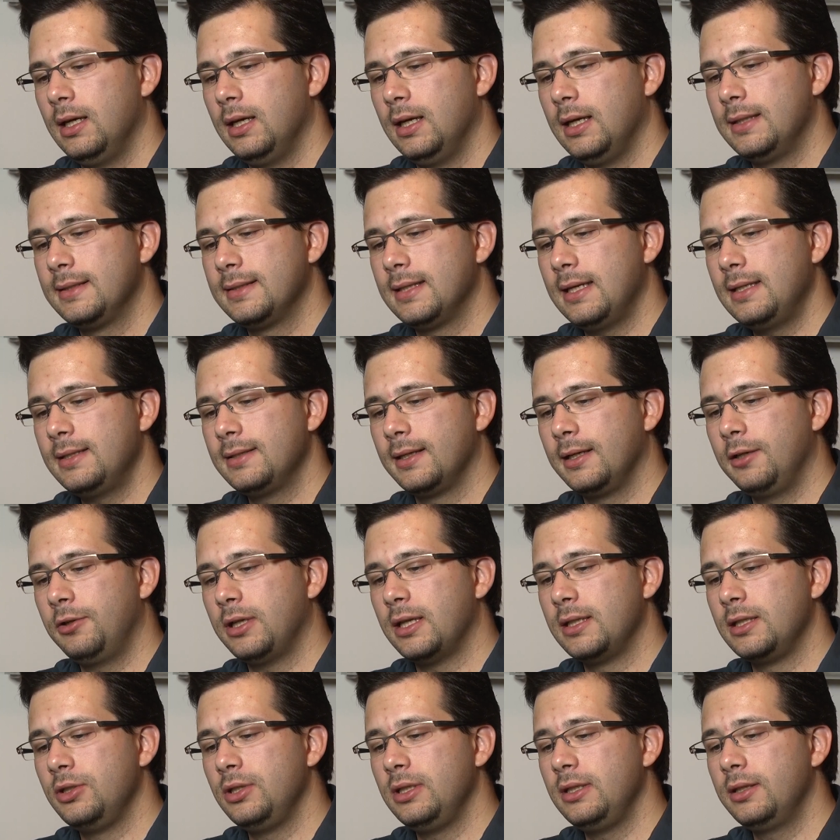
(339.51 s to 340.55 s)
It says here
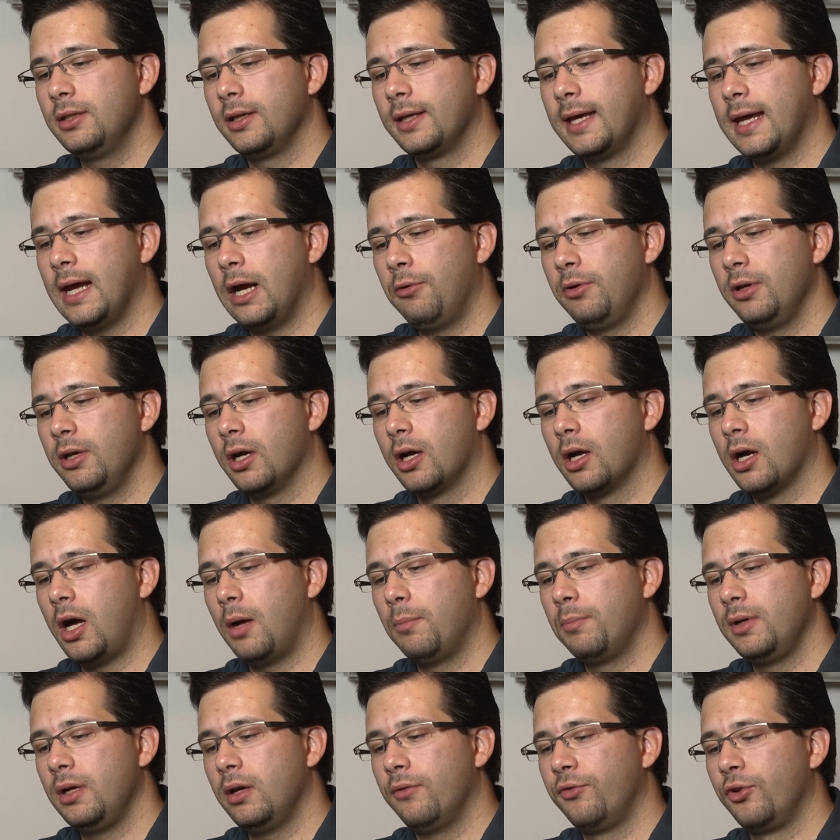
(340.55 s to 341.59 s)
that you need to carry a
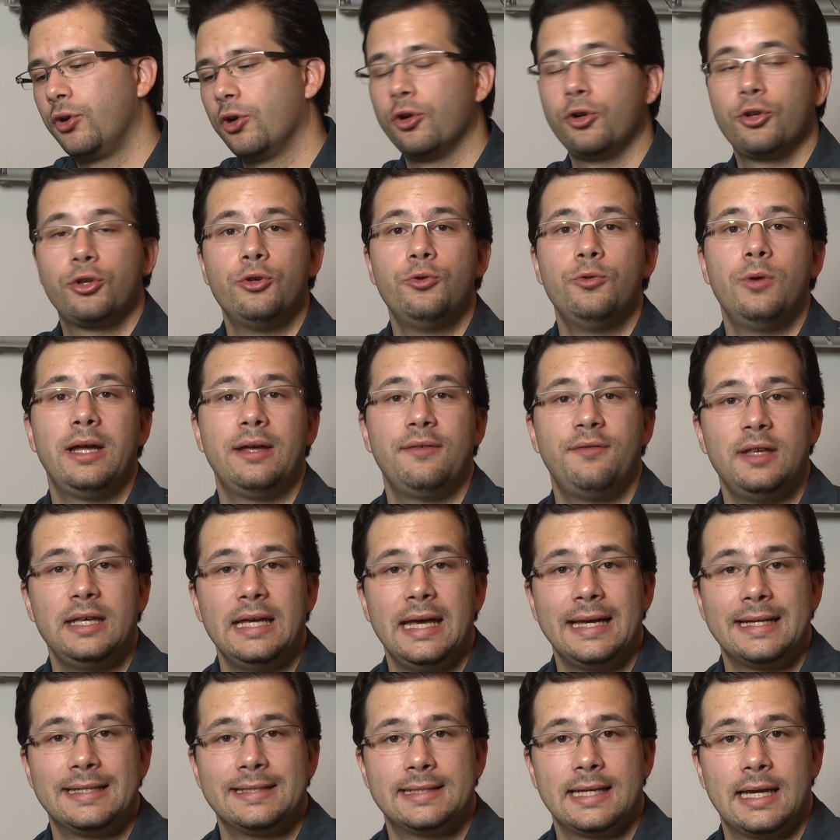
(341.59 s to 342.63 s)
copy of your
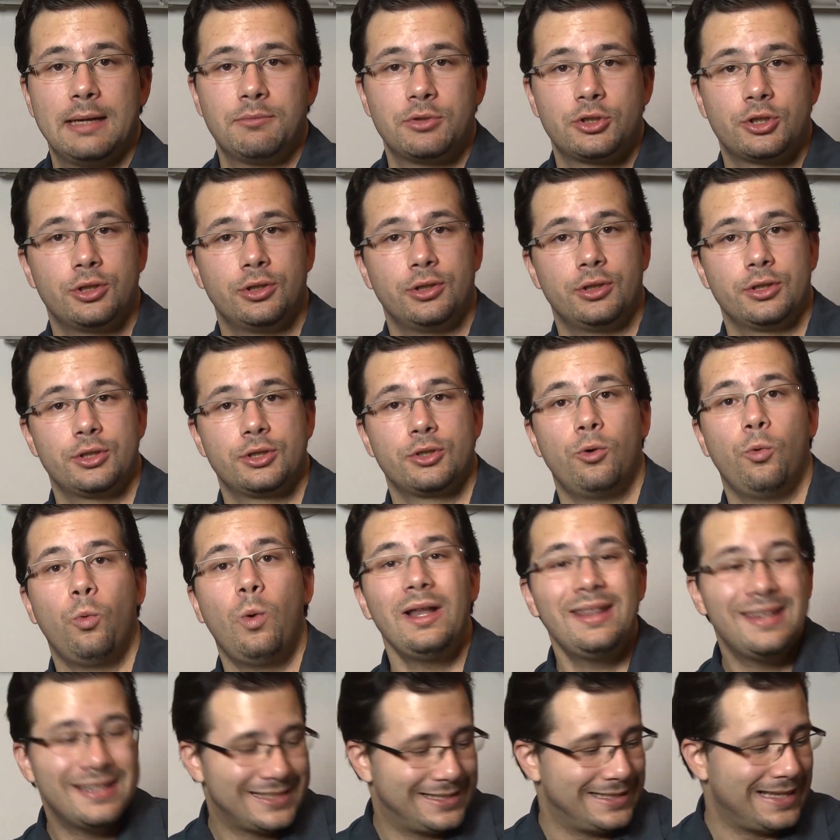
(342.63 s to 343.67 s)
UAV exemption. So
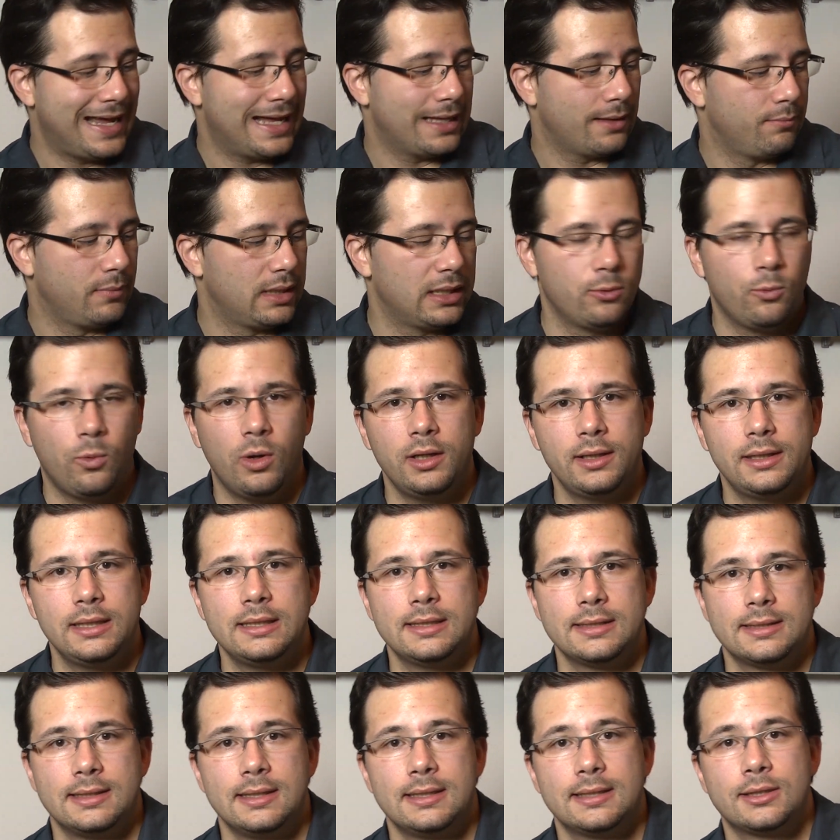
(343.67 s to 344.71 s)
what does that mean? What
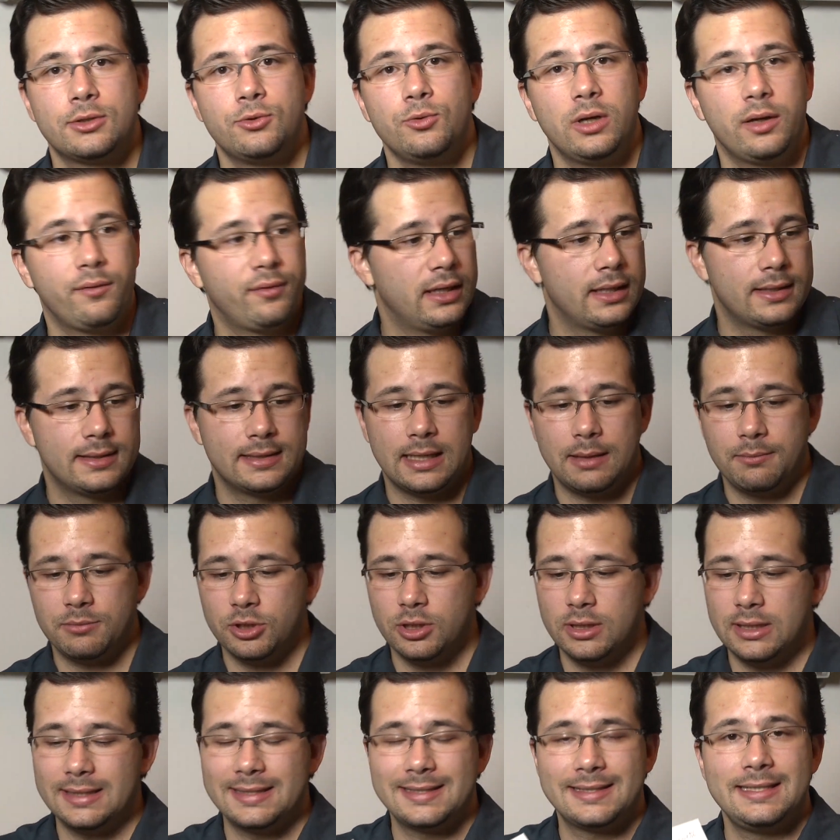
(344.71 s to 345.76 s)
is this UAV
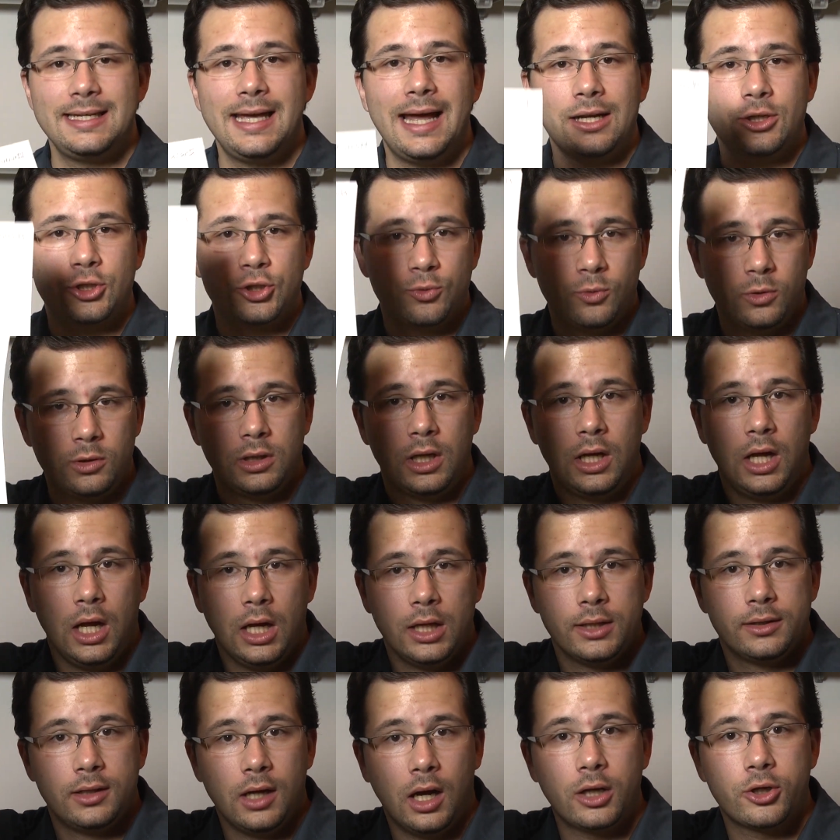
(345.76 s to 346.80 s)
exemption? It's the actual
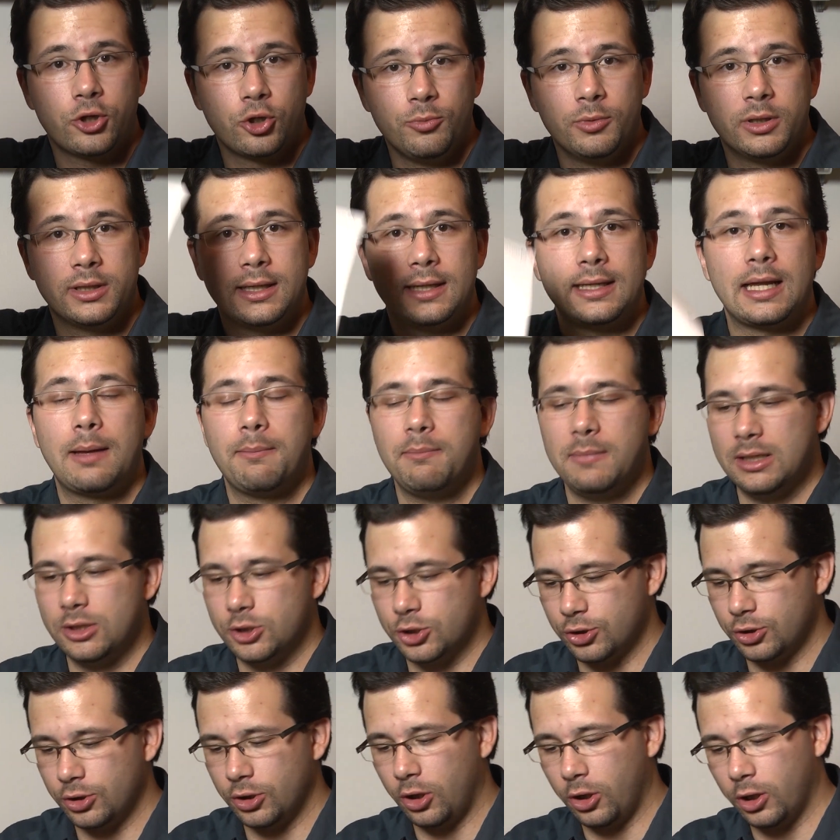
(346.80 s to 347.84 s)
document that I
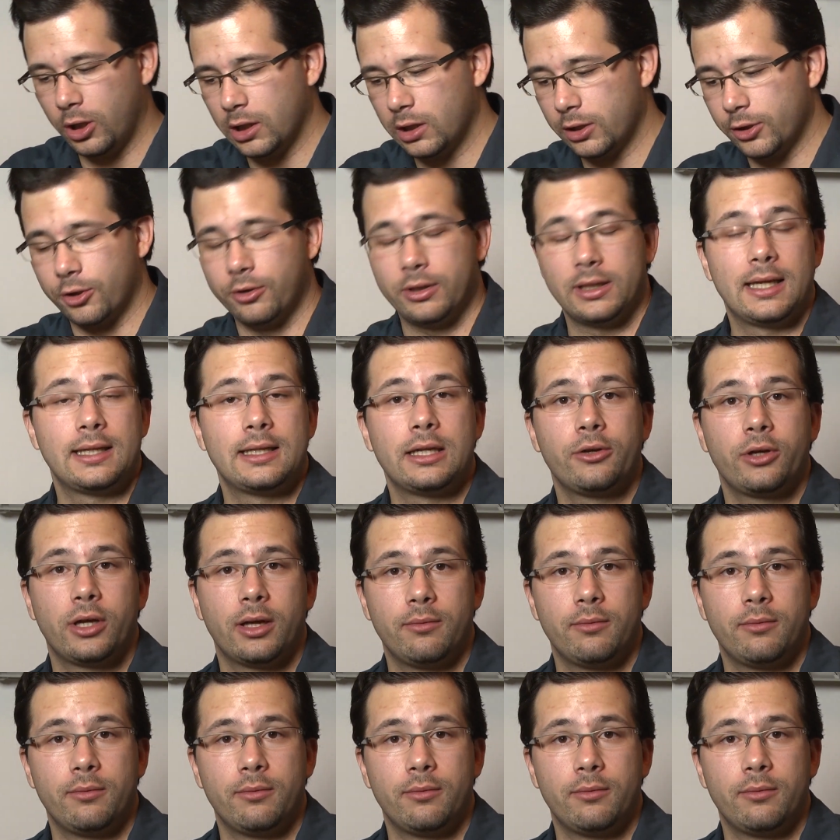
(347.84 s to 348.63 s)
mentioned earlier and that